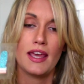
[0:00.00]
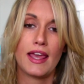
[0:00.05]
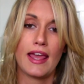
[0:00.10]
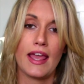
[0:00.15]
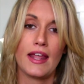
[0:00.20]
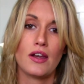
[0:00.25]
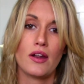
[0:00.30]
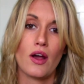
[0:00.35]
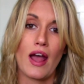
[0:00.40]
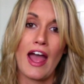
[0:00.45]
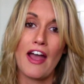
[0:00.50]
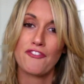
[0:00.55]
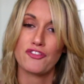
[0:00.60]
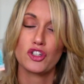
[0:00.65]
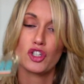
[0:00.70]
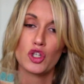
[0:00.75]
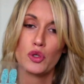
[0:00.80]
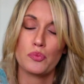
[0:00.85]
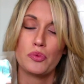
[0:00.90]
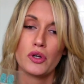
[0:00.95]
And after
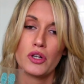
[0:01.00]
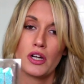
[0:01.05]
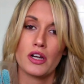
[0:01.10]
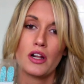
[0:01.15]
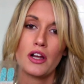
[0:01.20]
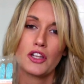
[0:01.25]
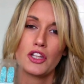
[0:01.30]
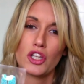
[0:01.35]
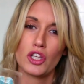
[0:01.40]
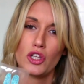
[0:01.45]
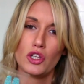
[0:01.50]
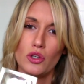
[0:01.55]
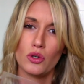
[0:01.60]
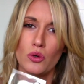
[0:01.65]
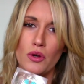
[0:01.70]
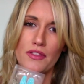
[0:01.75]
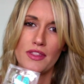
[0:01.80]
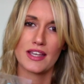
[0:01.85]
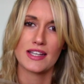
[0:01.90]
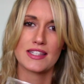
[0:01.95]
you put it on
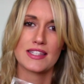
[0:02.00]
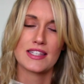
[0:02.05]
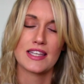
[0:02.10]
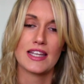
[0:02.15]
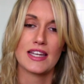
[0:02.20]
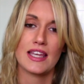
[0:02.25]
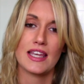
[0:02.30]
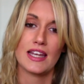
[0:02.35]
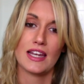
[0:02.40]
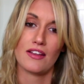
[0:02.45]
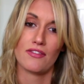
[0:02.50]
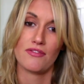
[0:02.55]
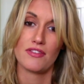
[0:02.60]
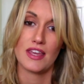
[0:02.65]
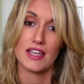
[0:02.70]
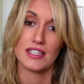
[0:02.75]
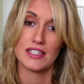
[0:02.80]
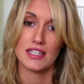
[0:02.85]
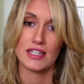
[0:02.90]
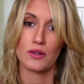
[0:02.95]
you and they seen it, if
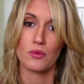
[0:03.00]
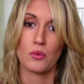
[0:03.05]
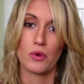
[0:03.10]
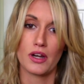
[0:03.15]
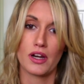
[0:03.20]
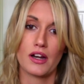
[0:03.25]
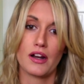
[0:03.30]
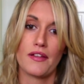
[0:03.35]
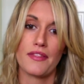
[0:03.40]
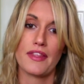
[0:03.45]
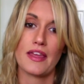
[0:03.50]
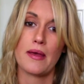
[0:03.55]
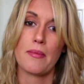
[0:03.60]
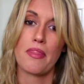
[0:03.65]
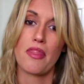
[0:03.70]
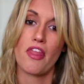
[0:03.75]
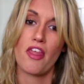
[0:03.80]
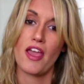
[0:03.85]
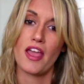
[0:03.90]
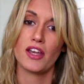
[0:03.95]
they didn't want it on
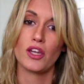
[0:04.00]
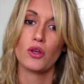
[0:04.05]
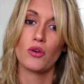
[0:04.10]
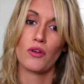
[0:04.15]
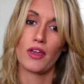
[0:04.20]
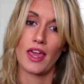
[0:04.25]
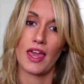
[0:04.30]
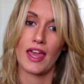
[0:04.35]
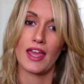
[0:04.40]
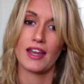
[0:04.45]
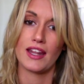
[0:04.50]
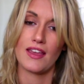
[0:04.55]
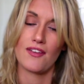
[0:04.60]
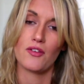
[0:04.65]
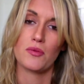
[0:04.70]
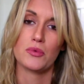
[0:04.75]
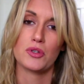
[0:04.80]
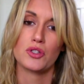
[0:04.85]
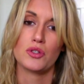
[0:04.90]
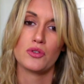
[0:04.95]
them, then you can give
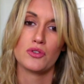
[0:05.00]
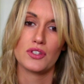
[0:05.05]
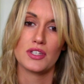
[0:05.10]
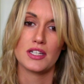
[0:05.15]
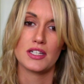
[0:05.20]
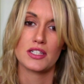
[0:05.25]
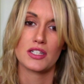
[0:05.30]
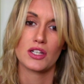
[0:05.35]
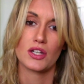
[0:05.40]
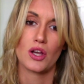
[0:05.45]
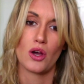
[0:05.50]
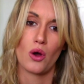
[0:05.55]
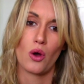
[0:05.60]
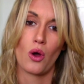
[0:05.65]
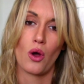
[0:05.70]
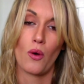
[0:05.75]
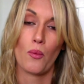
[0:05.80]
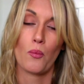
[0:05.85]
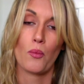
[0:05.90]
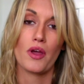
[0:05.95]
them a tuzi to go
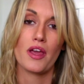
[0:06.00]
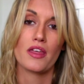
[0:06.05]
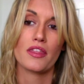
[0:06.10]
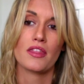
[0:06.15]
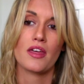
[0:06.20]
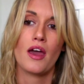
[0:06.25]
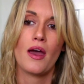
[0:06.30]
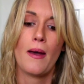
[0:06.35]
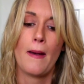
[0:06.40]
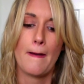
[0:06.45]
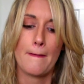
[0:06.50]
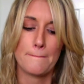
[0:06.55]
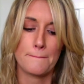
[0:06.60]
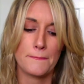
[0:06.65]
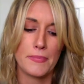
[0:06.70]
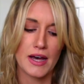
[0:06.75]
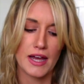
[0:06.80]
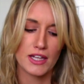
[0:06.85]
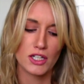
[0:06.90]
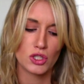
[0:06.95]
home with.
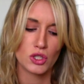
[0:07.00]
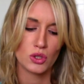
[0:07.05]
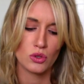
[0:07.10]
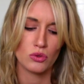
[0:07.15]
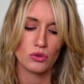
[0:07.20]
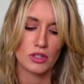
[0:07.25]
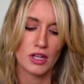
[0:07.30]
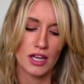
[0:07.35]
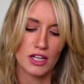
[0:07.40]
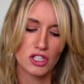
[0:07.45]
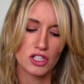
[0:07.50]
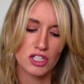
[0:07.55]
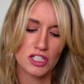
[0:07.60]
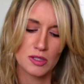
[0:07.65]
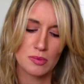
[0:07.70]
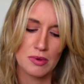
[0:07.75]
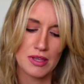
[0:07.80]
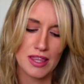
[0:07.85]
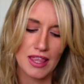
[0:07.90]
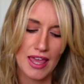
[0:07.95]
But do not
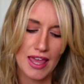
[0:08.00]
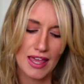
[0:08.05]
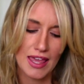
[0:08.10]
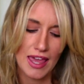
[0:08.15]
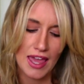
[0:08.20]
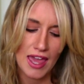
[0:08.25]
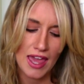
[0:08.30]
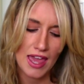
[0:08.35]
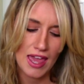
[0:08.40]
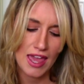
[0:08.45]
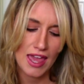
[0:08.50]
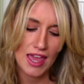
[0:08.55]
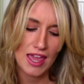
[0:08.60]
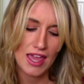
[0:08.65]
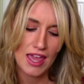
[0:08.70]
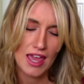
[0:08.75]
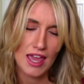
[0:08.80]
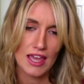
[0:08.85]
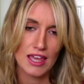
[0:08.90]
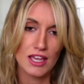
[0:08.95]
just be like,
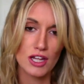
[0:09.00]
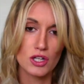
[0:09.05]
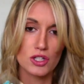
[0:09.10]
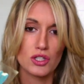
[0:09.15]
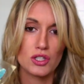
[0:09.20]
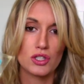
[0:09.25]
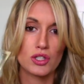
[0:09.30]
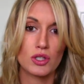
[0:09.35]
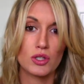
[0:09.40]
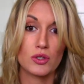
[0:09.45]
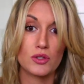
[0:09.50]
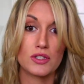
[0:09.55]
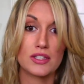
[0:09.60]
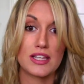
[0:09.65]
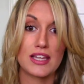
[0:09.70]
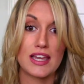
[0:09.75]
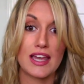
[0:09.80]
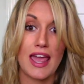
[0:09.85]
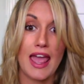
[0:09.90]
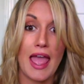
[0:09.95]
hey, here's a
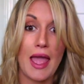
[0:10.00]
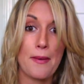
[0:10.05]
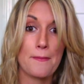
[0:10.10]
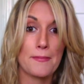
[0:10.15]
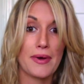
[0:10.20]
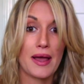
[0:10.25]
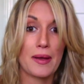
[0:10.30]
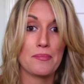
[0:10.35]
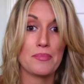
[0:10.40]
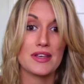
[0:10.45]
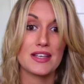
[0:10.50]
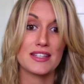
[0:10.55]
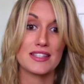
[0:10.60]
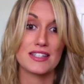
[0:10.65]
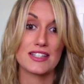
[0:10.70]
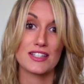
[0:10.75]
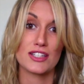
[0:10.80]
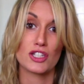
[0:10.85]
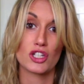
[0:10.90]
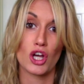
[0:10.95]
tuzi and my
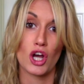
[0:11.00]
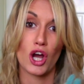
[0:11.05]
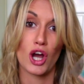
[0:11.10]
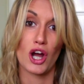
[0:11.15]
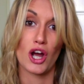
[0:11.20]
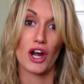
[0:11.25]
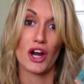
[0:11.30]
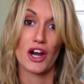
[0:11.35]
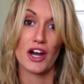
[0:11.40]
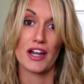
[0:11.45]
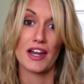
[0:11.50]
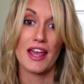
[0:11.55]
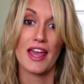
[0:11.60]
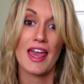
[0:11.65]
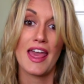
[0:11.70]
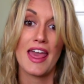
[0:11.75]
business card.